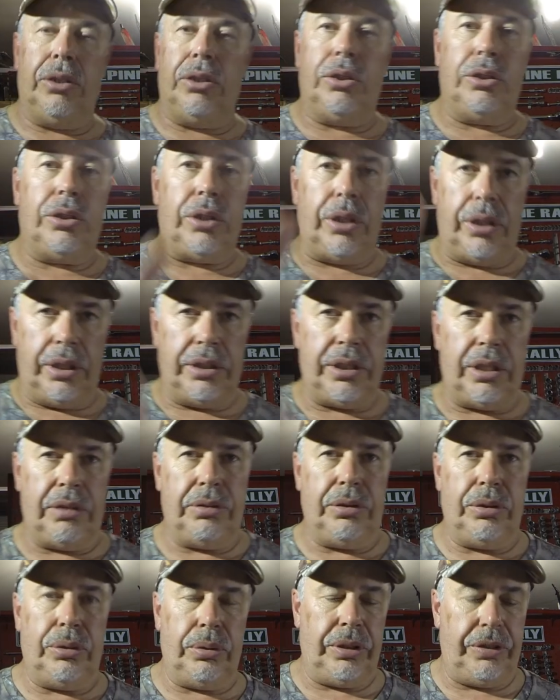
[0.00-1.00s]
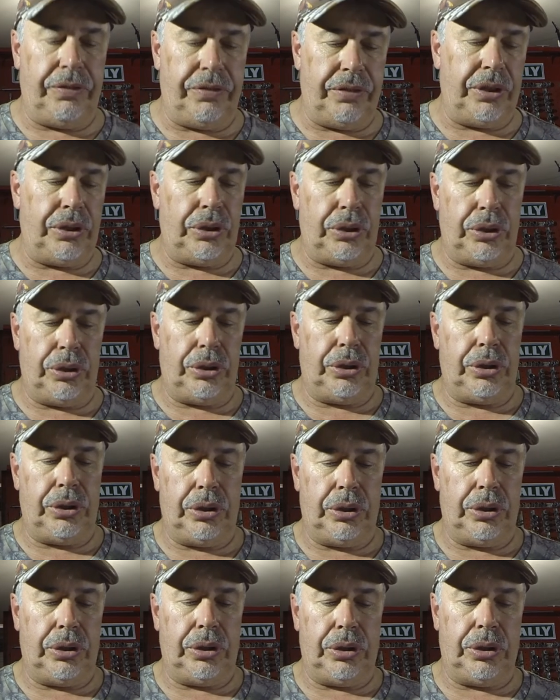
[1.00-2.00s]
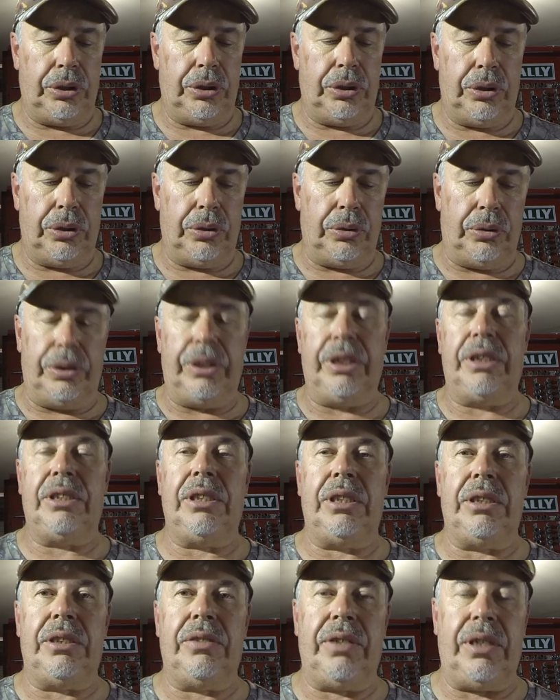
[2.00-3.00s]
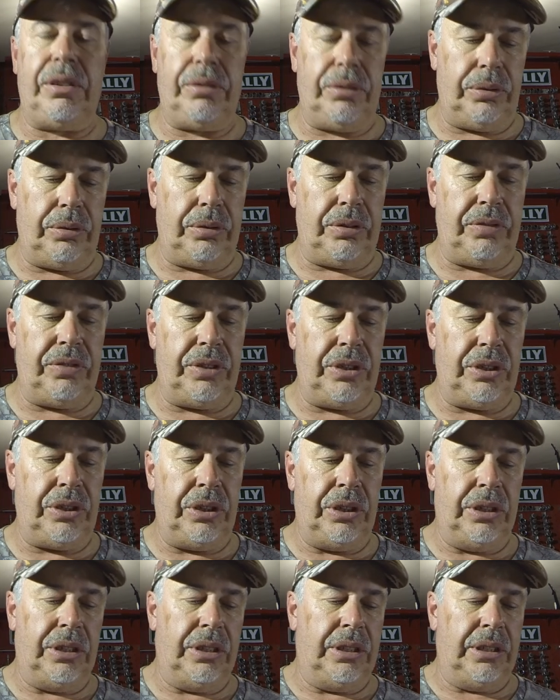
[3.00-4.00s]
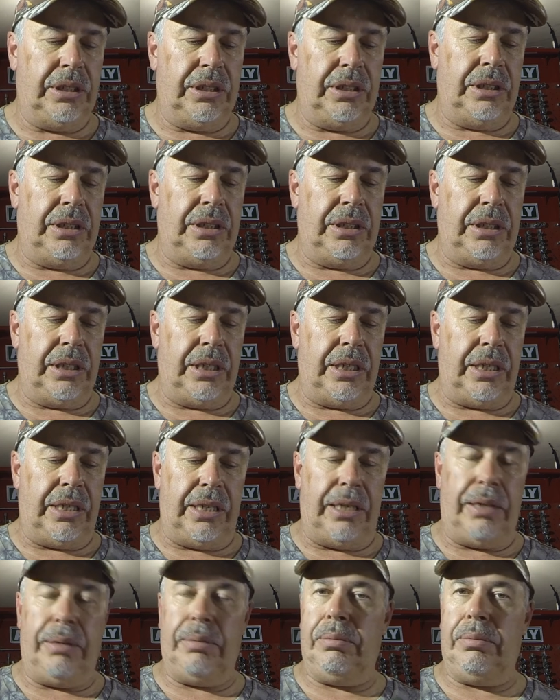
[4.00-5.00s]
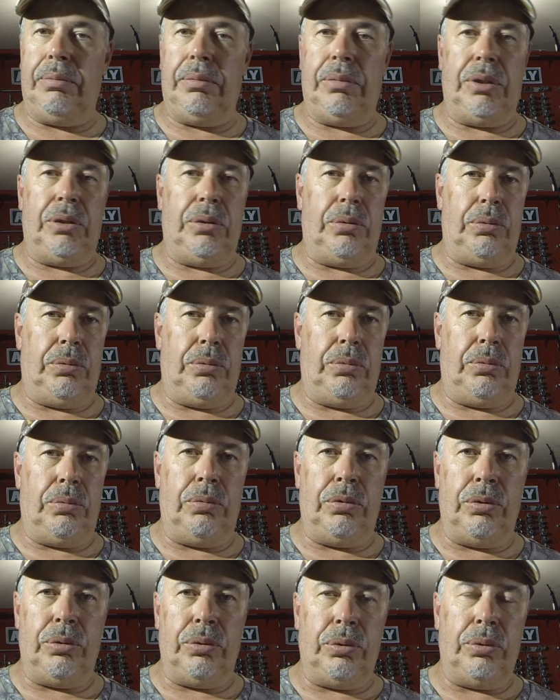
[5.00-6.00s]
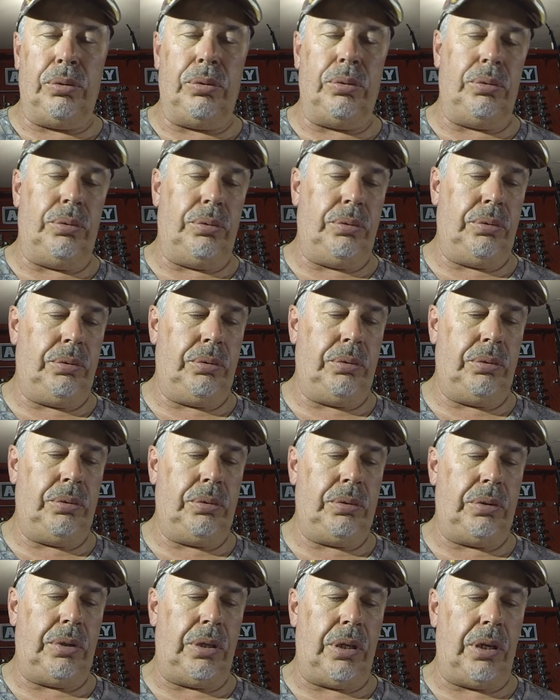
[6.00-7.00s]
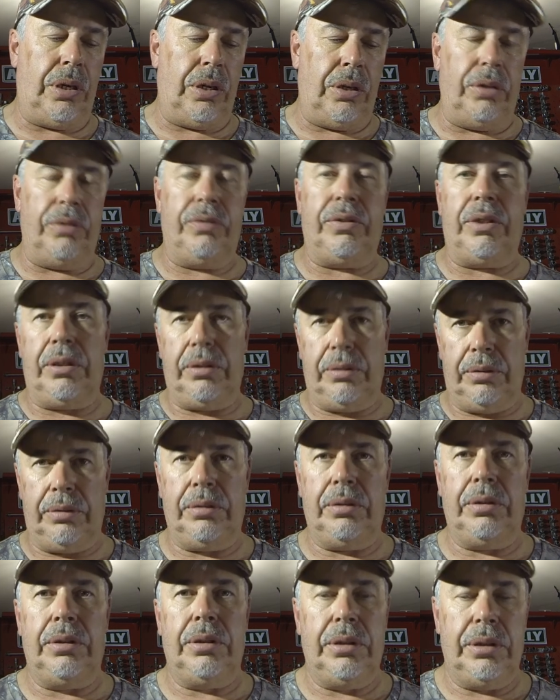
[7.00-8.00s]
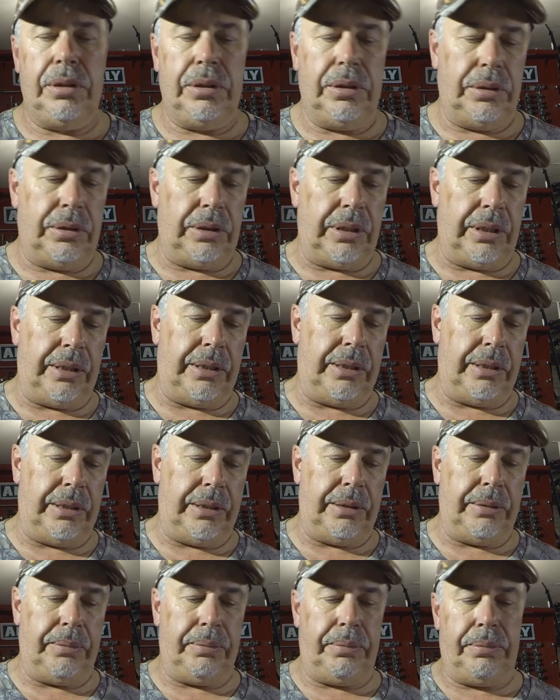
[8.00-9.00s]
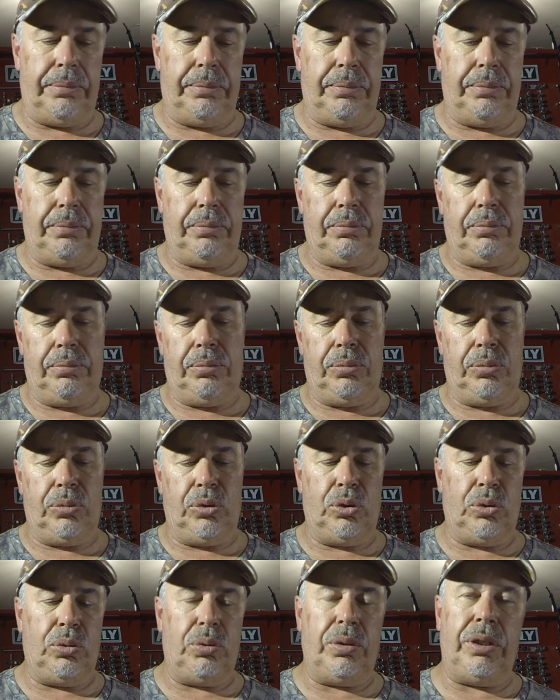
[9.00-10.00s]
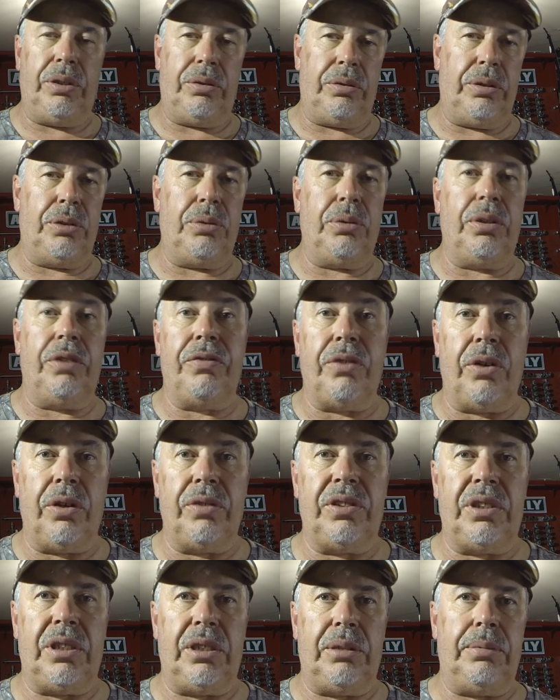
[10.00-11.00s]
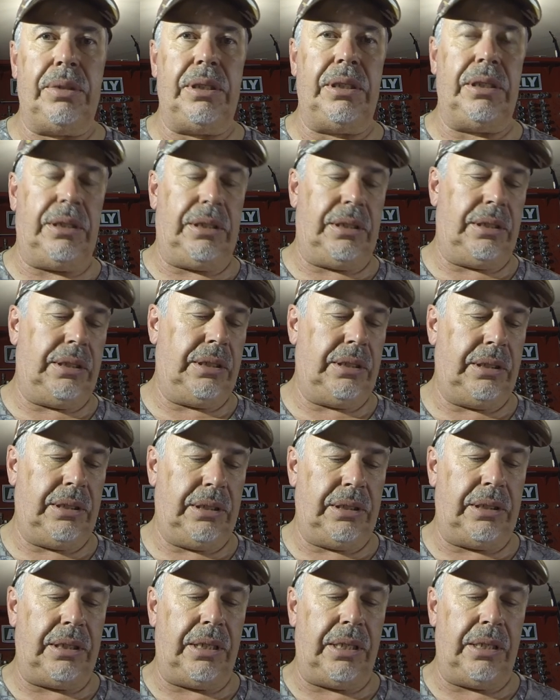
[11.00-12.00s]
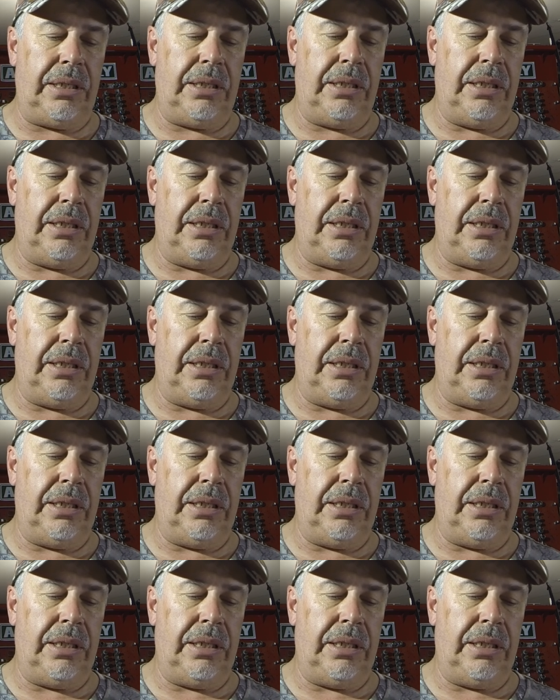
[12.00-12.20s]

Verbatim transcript: so those 120 fish, or in excess of 120 fish, um, were all over um, 23, 25 centimetres. So